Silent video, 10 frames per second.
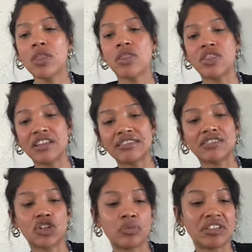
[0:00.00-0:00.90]
this
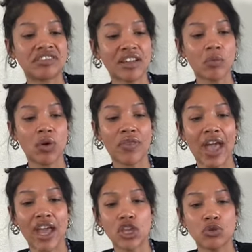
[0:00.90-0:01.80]
could be someone
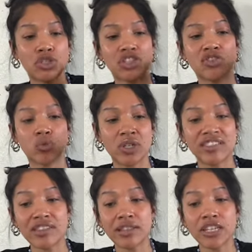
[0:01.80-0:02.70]
that you just
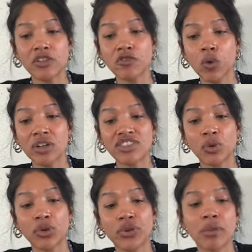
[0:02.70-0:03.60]
recently divorced
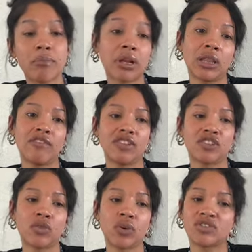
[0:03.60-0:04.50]
or you're in the middle of a
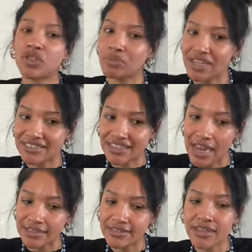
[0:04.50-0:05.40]
divorce, which makes
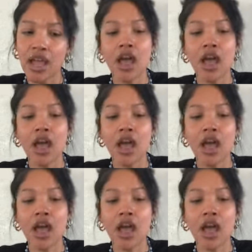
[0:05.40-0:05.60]
sense.